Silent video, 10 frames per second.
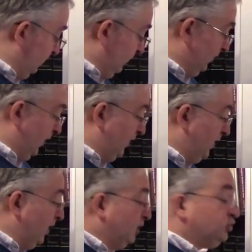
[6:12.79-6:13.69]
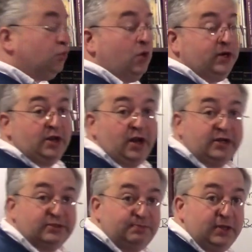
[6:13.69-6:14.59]
Okay, 29 is
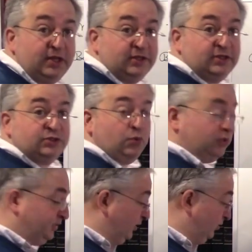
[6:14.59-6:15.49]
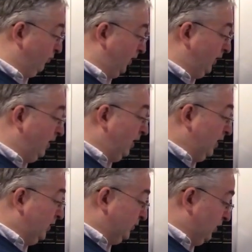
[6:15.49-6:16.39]
bigger than 23,
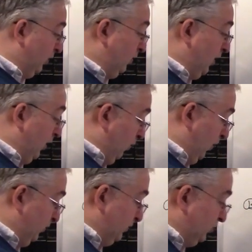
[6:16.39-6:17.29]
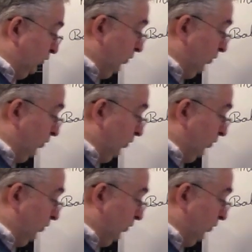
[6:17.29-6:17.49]
so what do?